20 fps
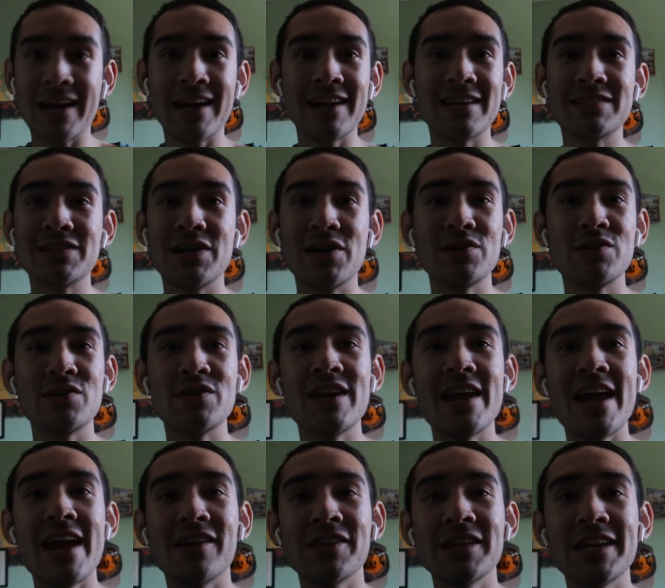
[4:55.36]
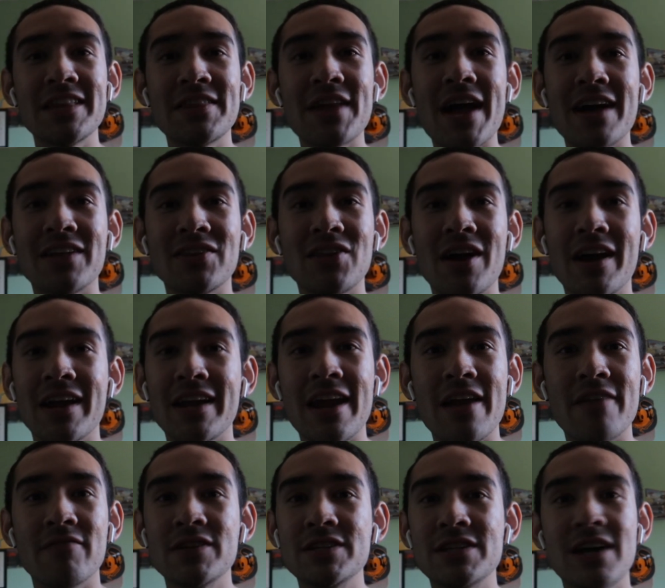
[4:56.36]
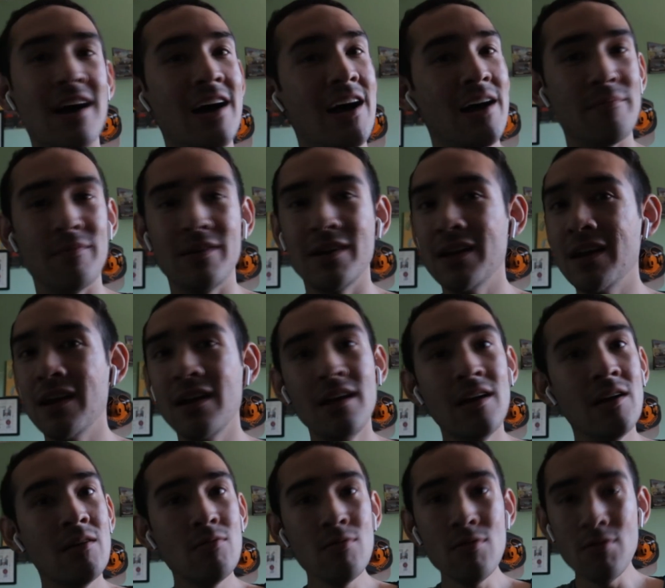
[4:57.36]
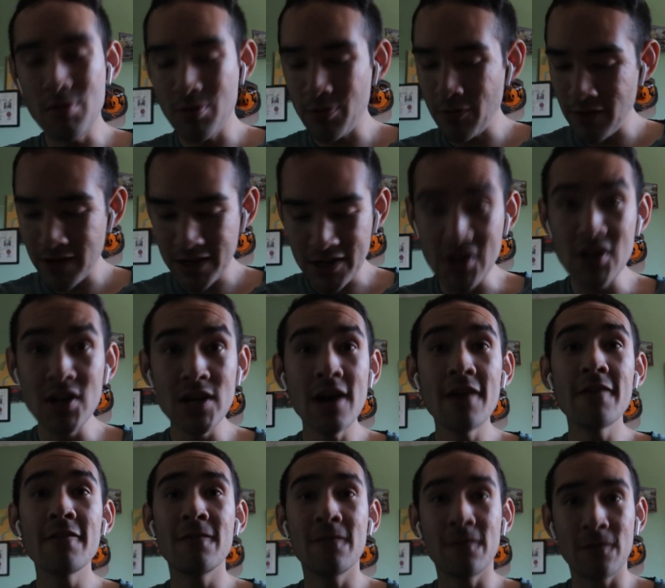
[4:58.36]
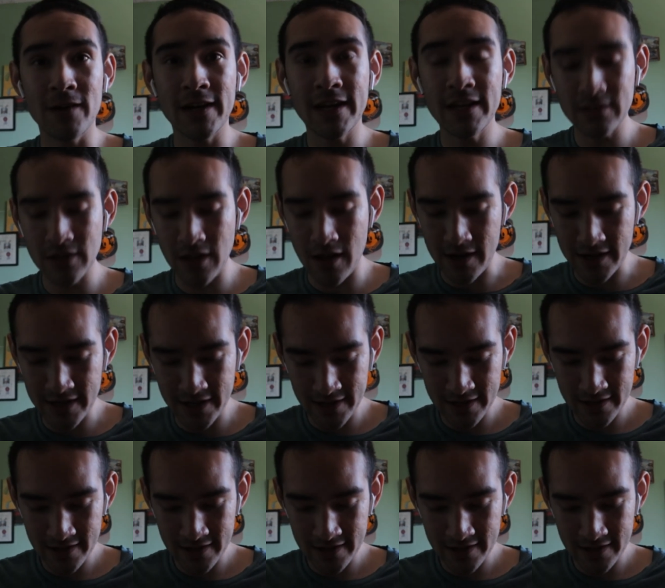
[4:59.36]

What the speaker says: I gotta tell you, nailing that line every time, whew, good freaking luck.